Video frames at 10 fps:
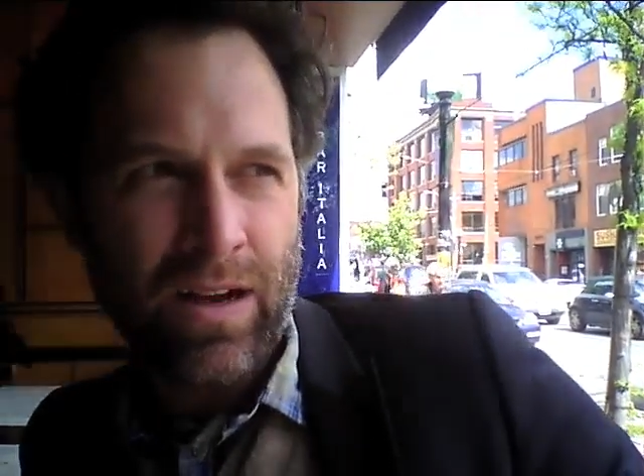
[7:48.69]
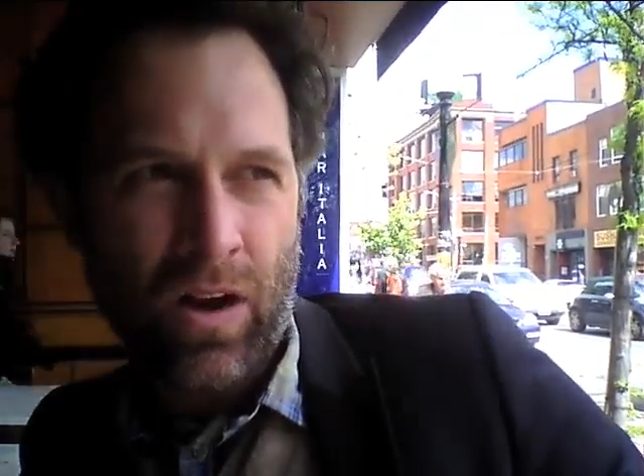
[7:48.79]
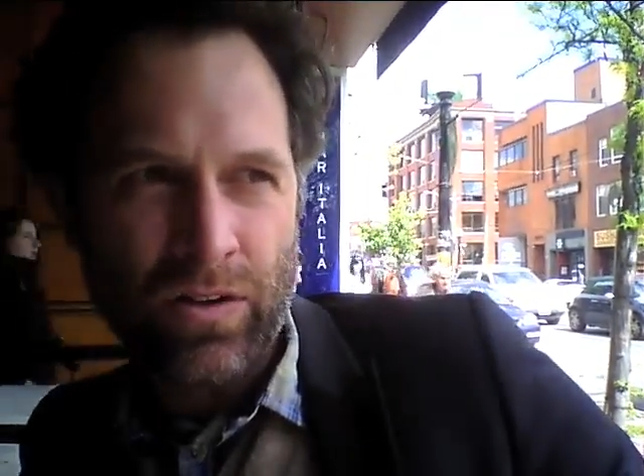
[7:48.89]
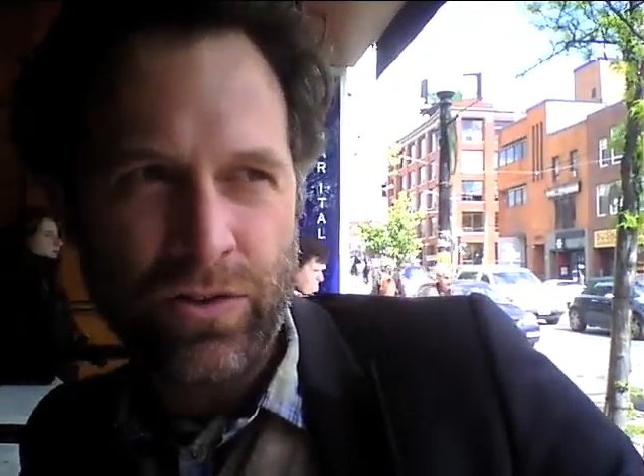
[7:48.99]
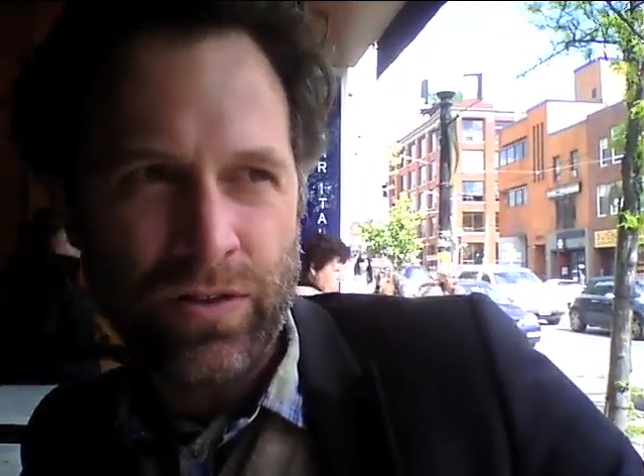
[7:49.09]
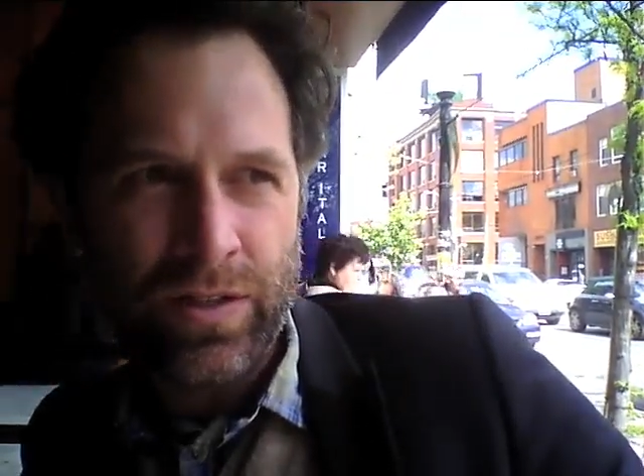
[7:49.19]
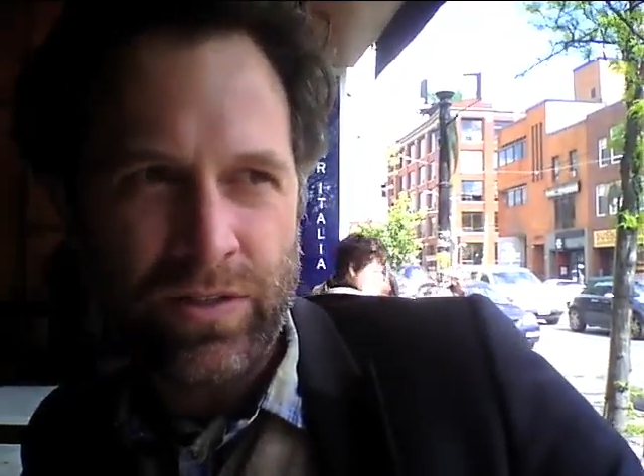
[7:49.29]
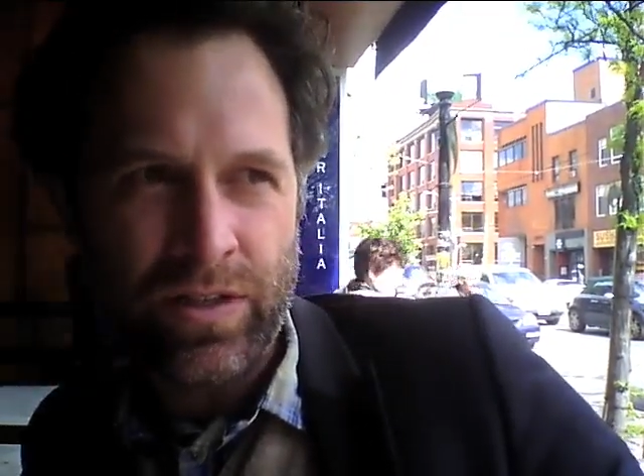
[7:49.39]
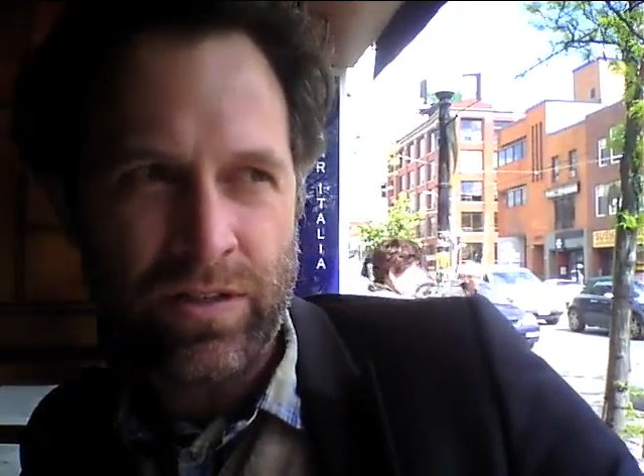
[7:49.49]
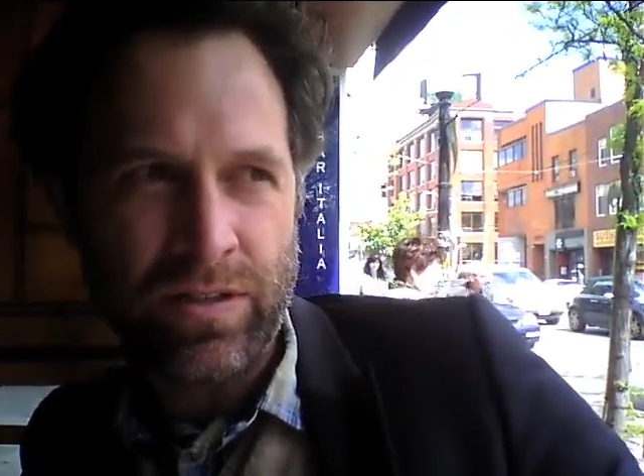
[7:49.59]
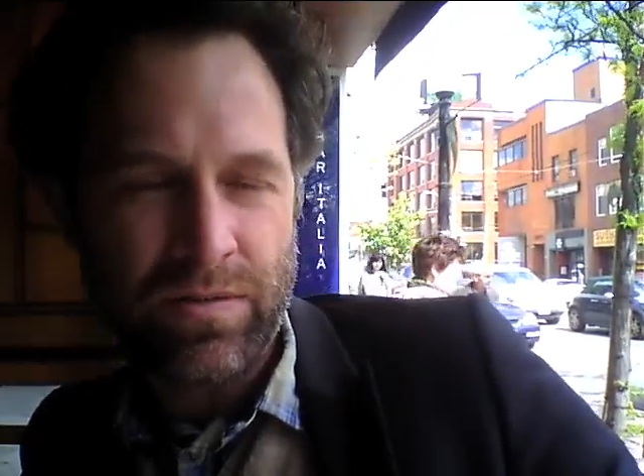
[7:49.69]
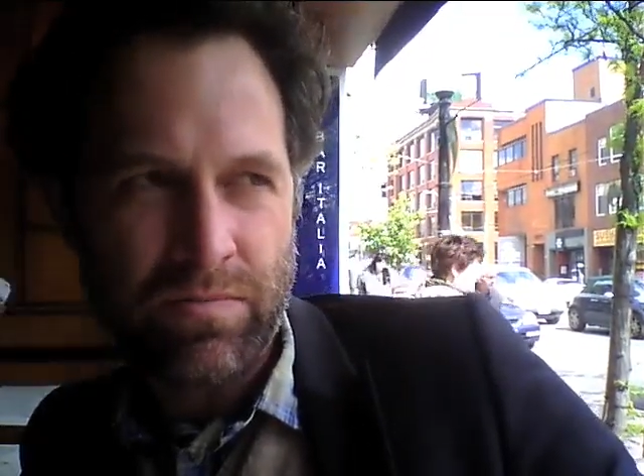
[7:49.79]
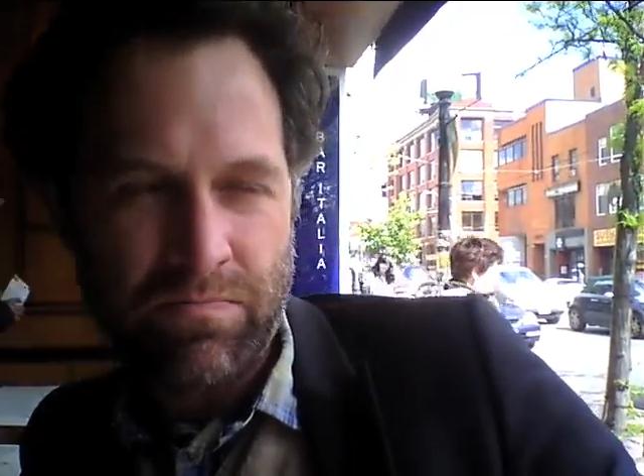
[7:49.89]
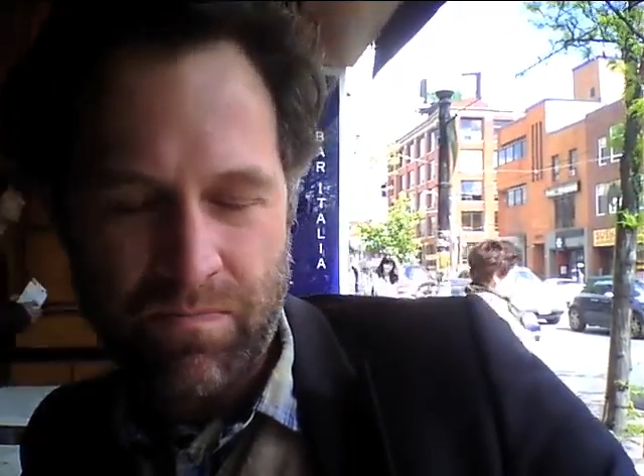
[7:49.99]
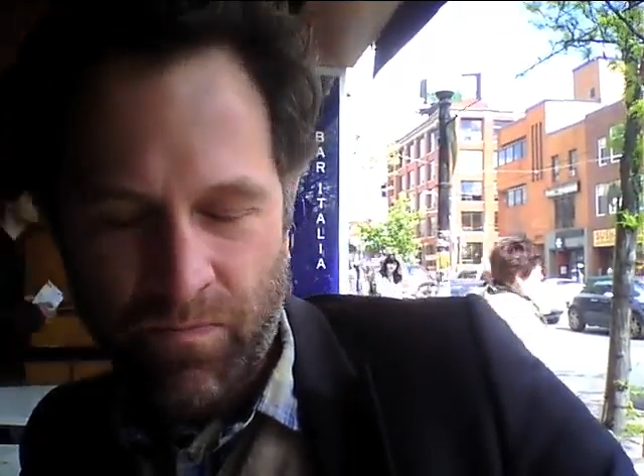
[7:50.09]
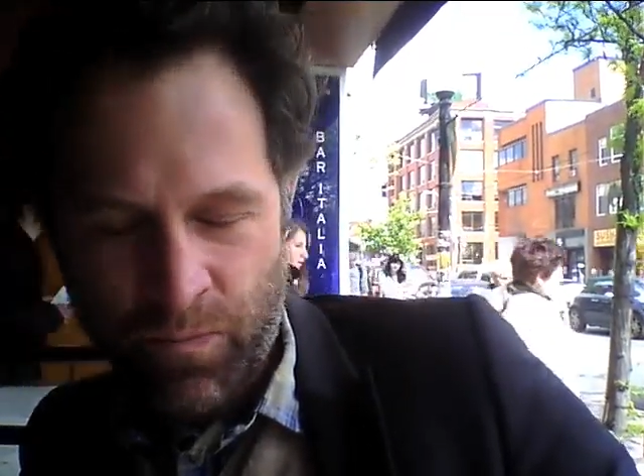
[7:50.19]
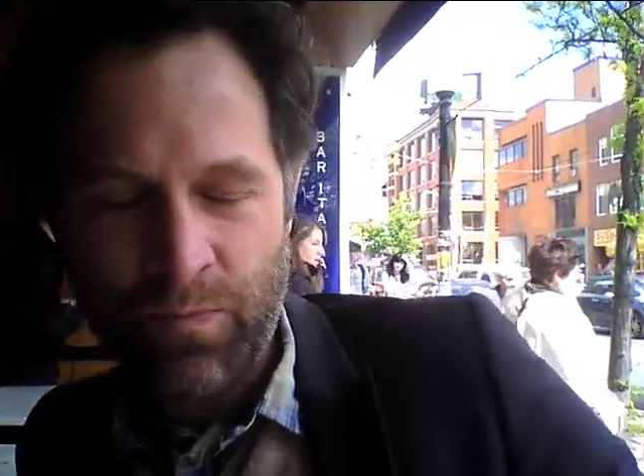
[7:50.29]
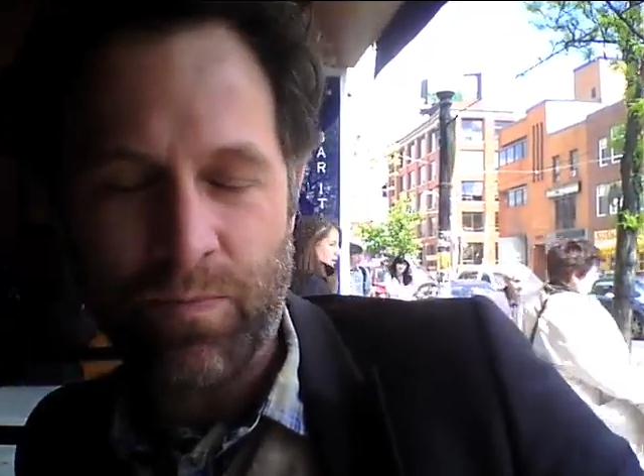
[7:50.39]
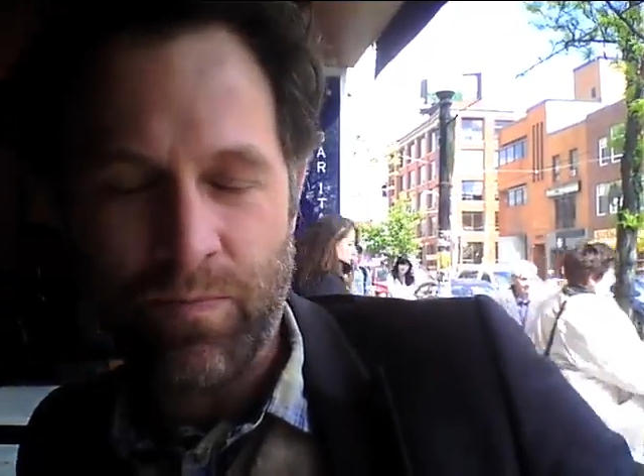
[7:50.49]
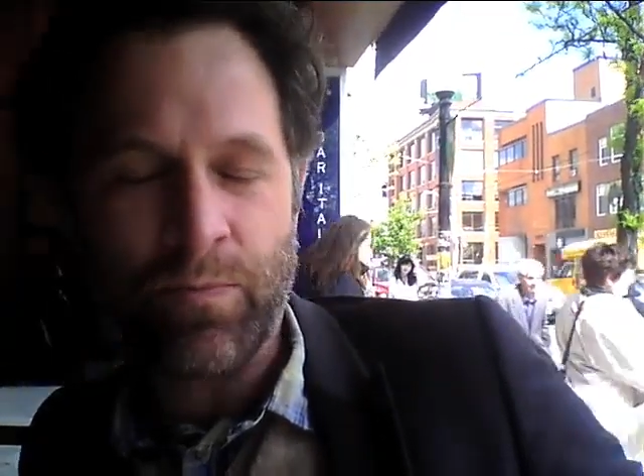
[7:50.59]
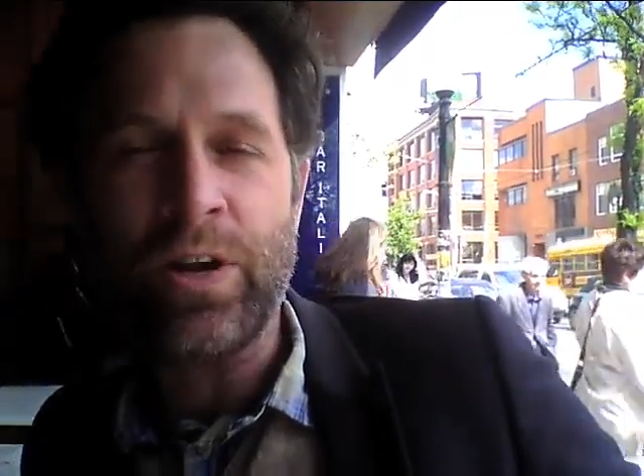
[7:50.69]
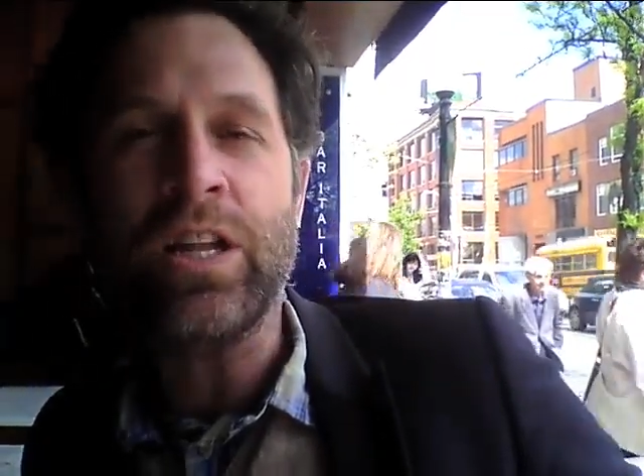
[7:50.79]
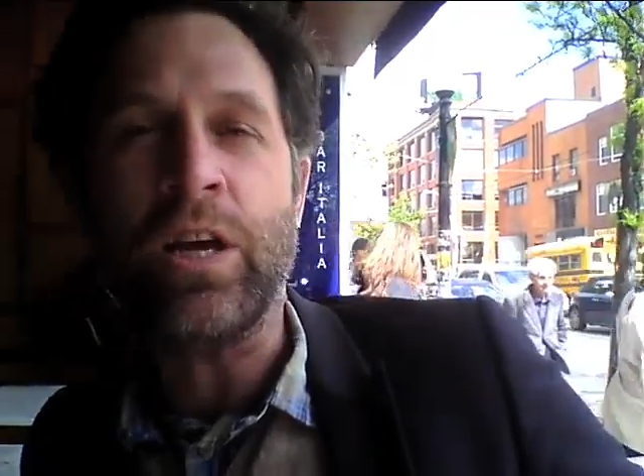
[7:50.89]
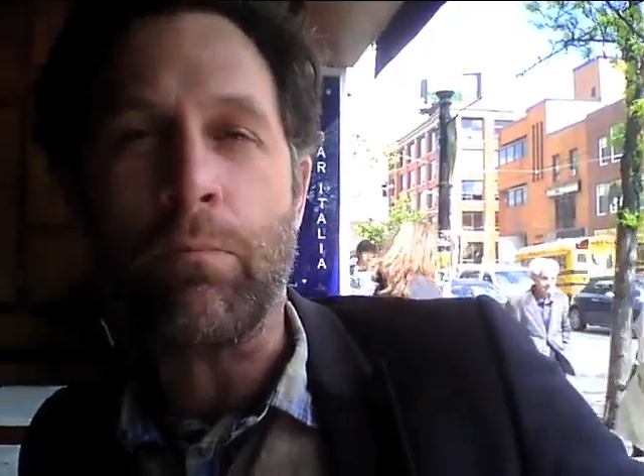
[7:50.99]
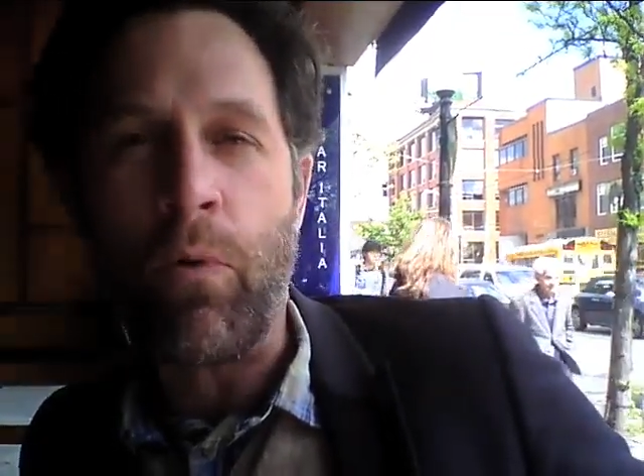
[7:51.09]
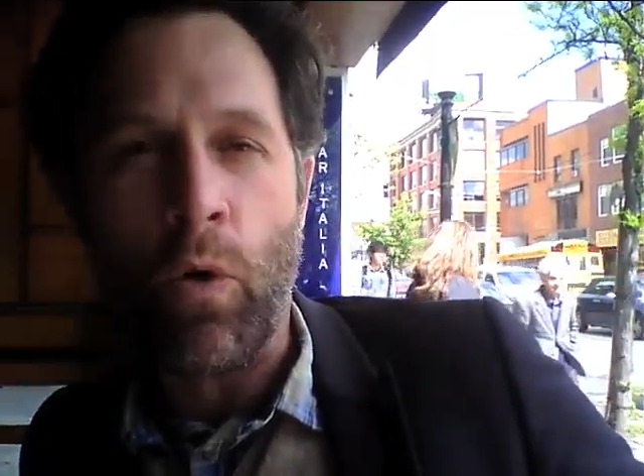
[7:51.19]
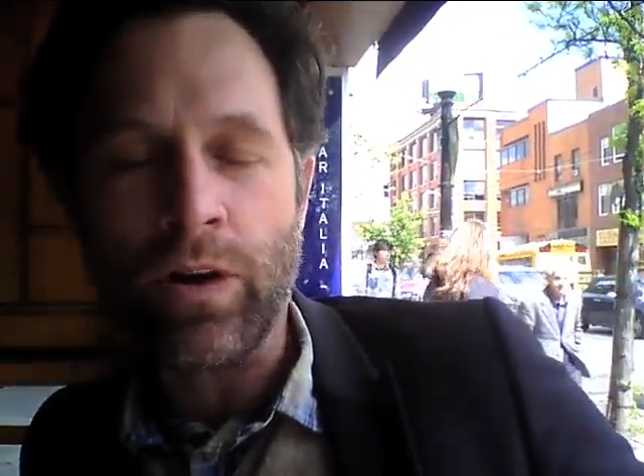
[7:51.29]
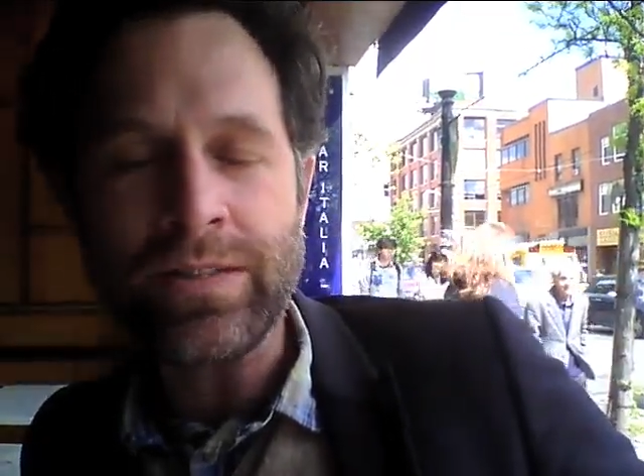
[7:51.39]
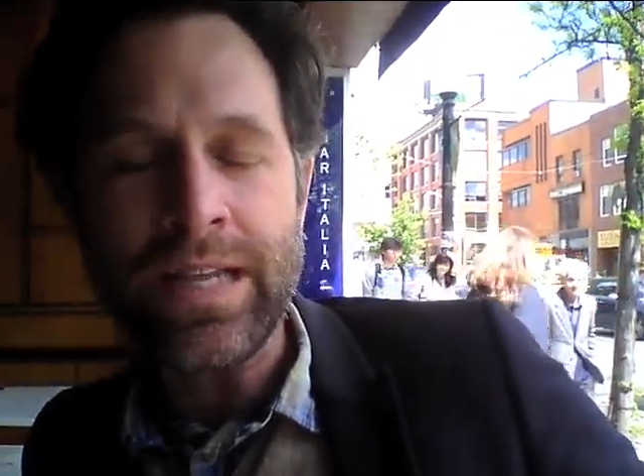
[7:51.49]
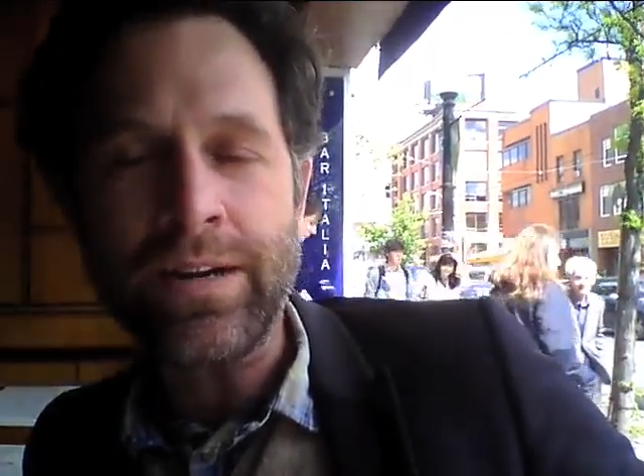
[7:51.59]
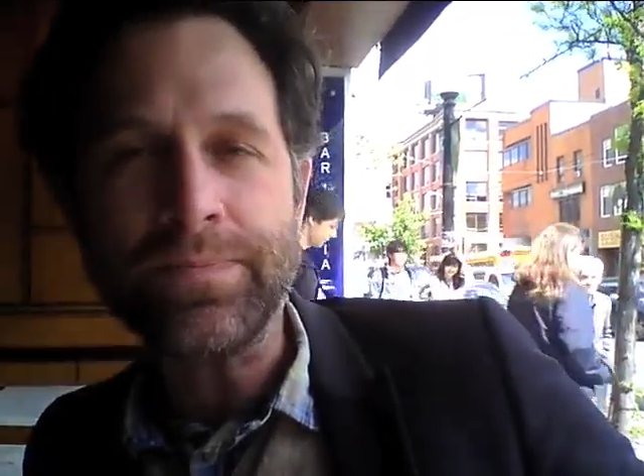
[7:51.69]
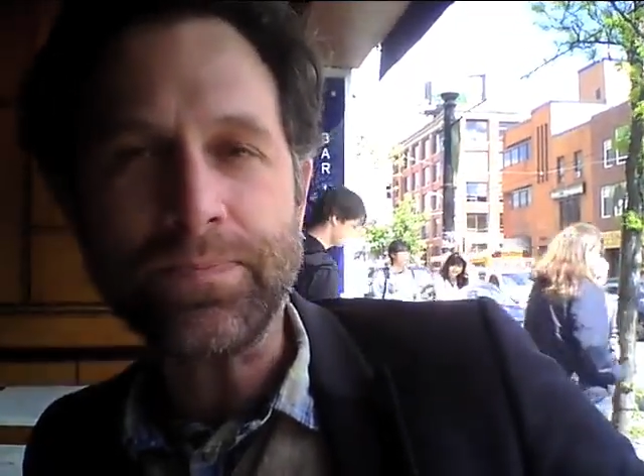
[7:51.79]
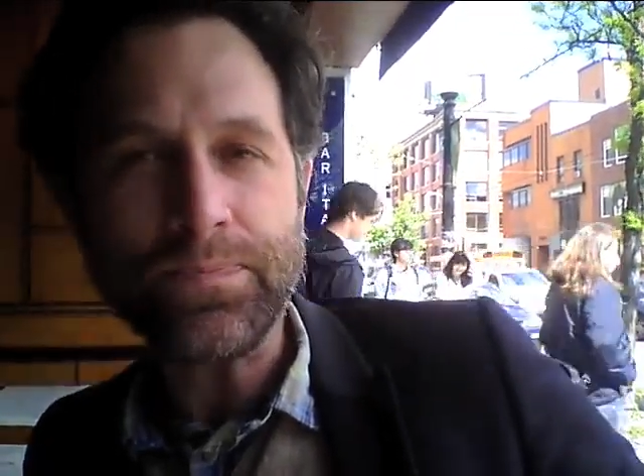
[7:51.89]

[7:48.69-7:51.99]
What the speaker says: culture is just really important there.